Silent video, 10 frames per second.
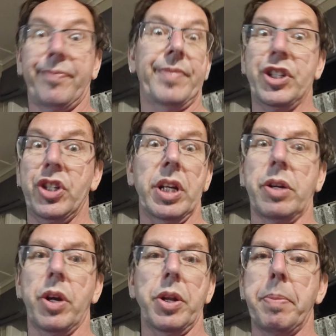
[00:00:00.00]
shit
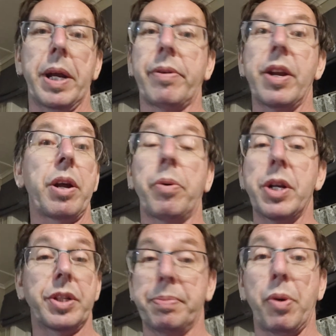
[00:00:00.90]
going on in the background. Don't worry, it's
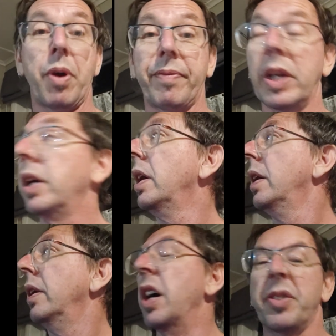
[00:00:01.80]
just my wife.
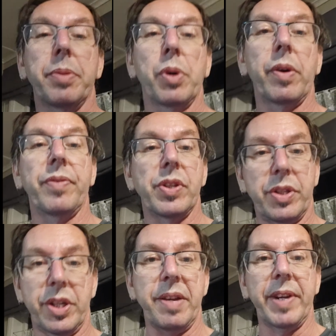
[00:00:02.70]
No, it's not my wife. It's
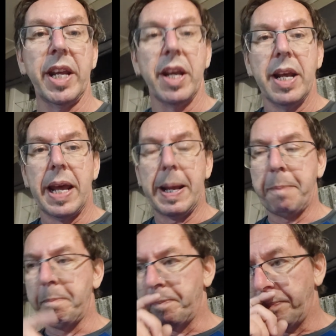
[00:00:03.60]
the TV.
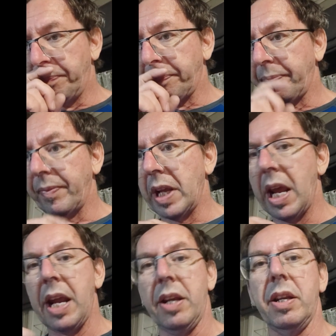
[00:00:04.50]

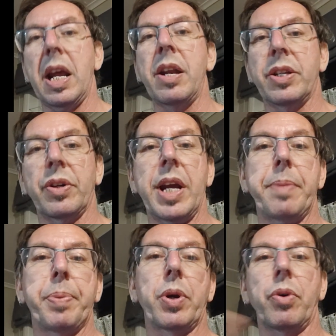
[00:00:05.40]
And so I had to
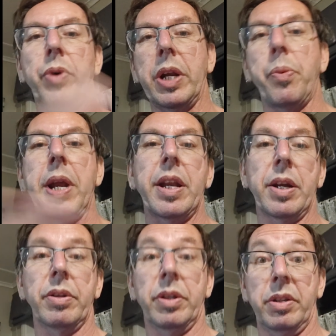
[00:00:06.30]
put it on really wet,
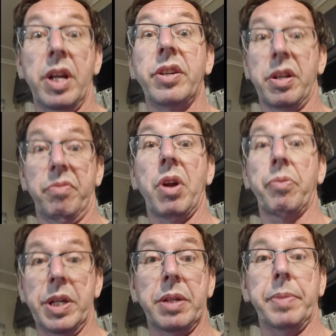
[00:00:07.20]
and it did a
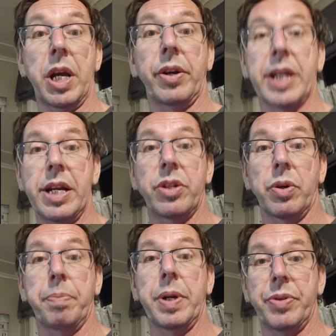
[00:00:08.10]
reasonably okay
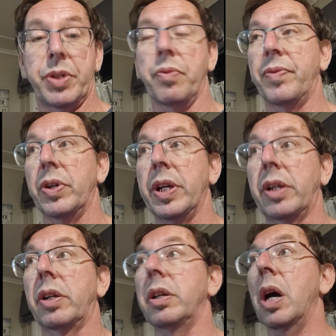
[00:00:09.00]
job, but it was still very
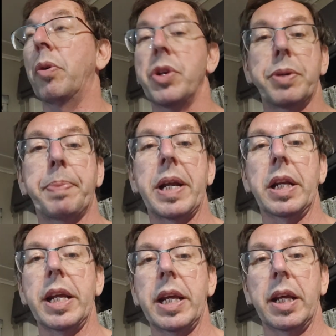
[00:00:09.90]
orange
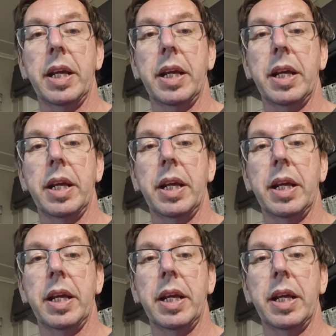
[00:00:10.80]
peely.